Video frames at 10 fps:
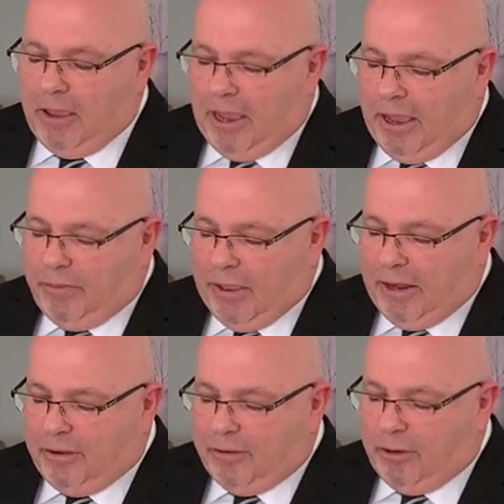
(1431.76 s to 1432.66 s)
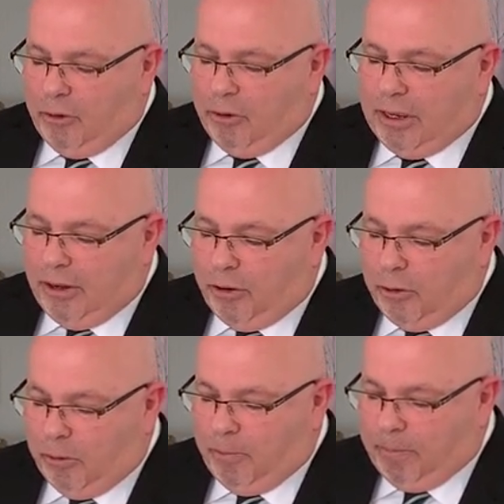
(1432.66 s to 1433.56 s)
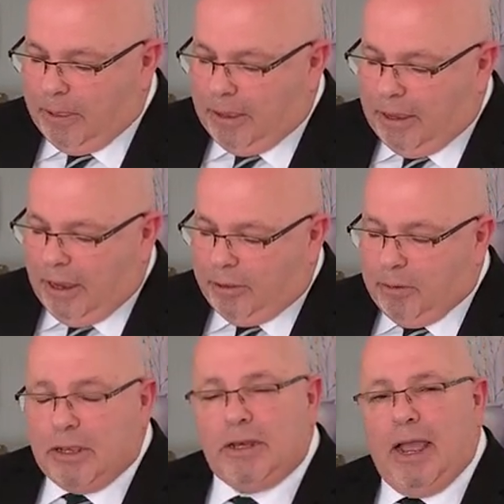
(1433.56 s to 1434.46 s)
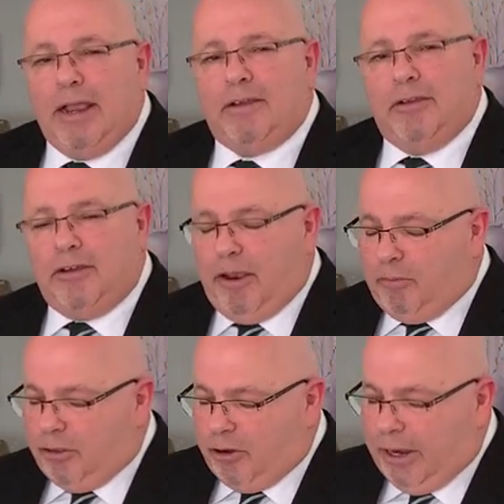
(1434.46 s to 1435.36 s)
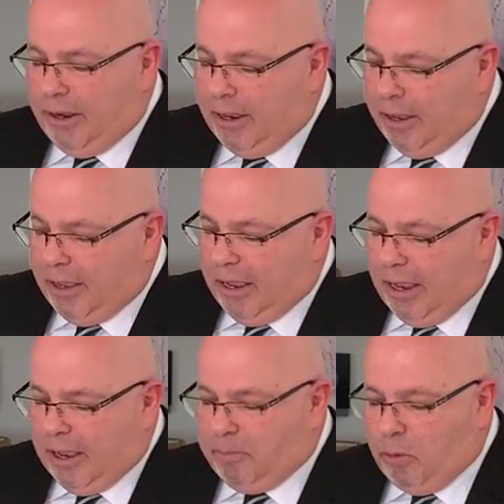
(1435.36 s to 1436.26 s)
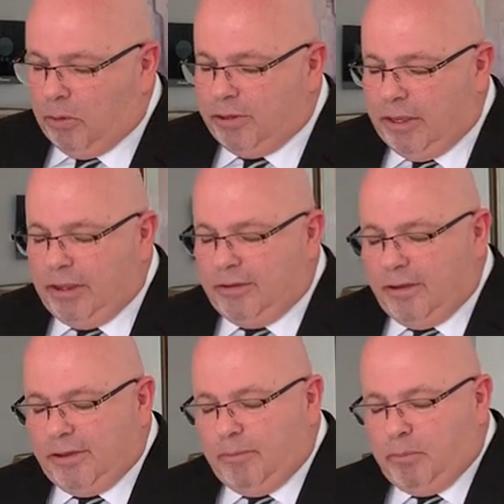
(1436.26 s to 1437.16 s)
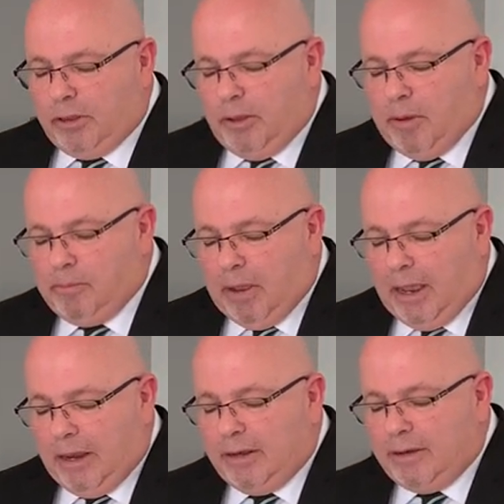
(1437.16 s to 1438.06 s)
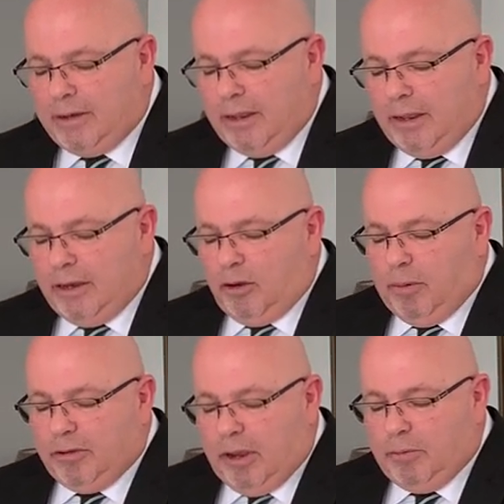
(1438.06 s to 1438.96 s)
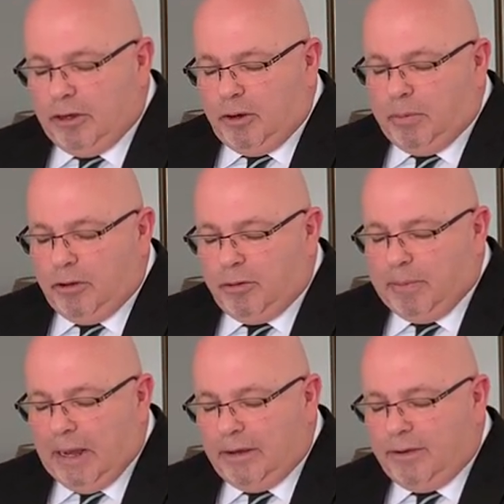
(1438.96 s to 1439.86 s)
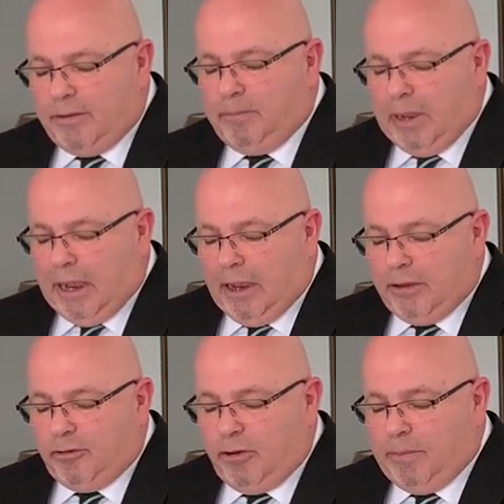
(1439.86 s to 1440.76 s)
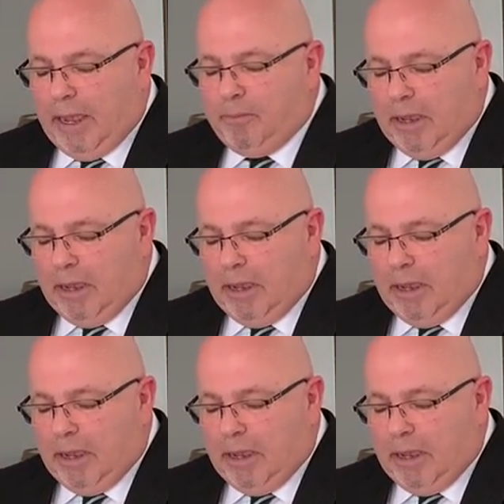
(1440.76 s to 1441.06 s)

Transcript: that you can do. In the book of Titus, chapter 3, Paul said this. He said, put them in mind to be subject to principalities and powers, to obey